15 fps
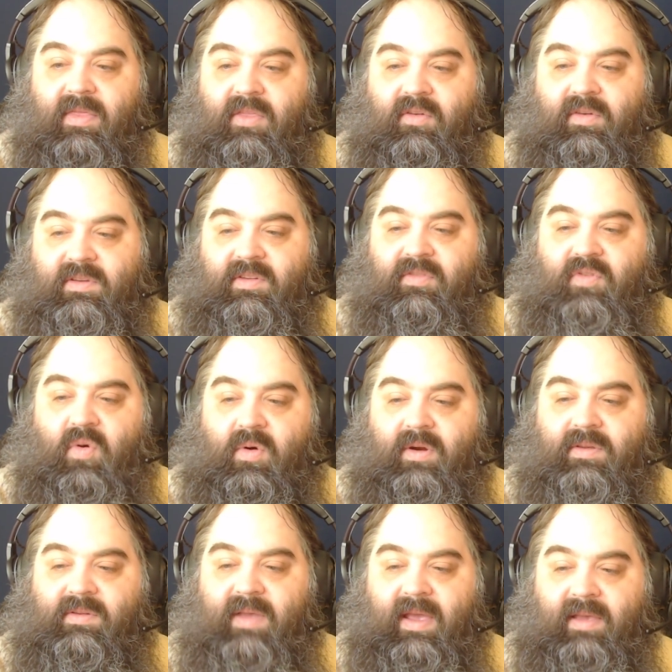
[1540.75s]
There is, of
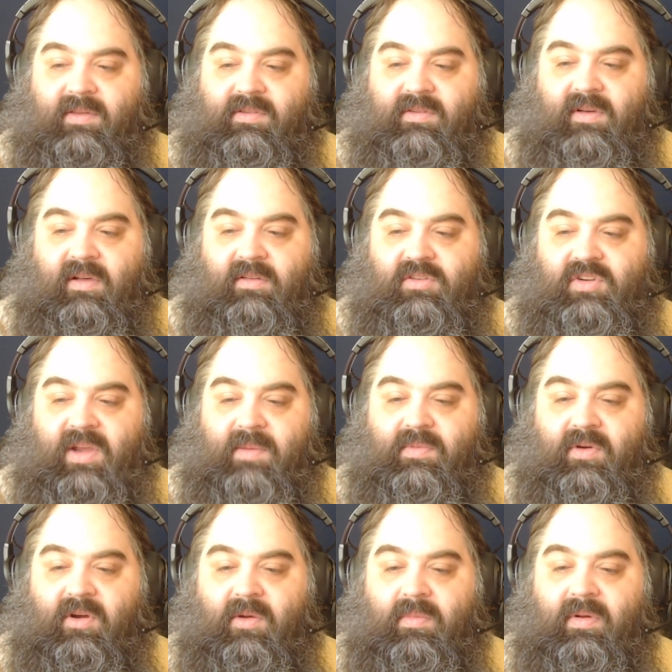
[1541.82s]
course, a
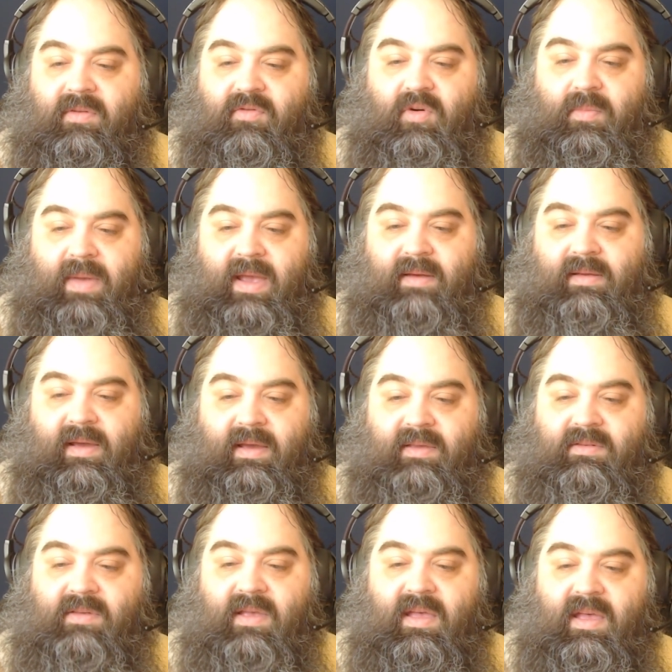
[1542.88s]
skull-shaped herb for bad
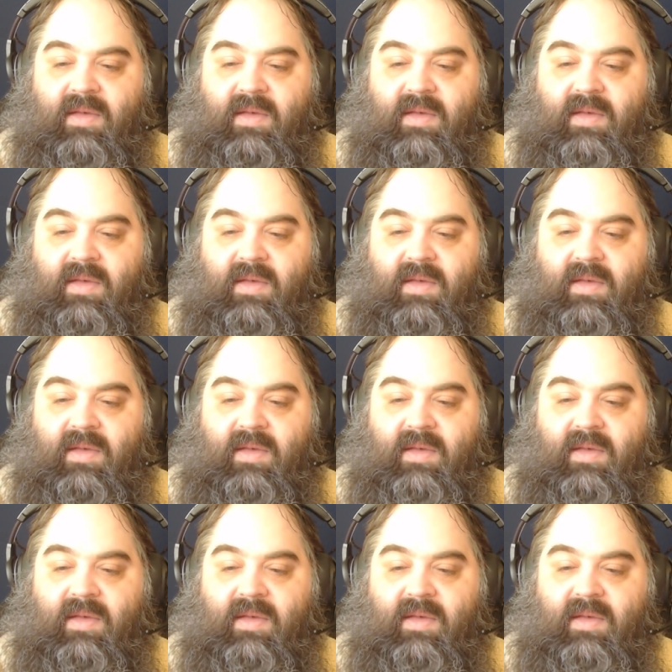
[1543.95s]
guys,